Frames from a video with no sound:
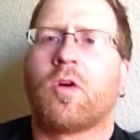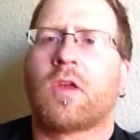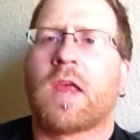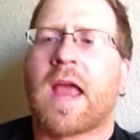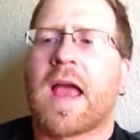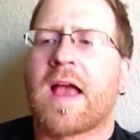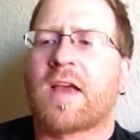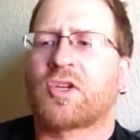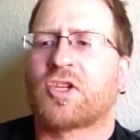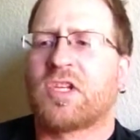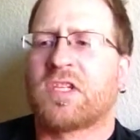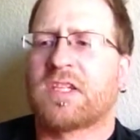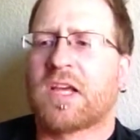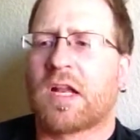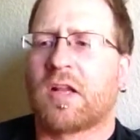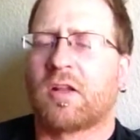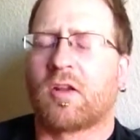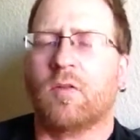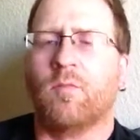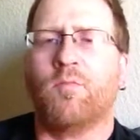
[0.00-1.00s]
yeah, she's got
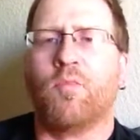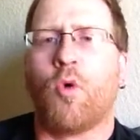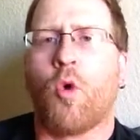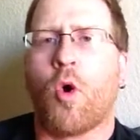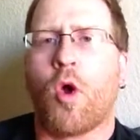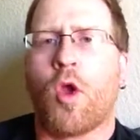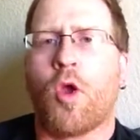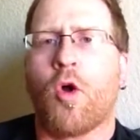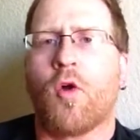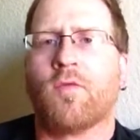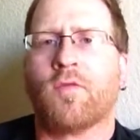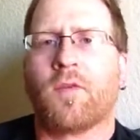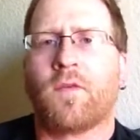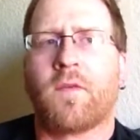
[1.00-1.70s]
a little boy over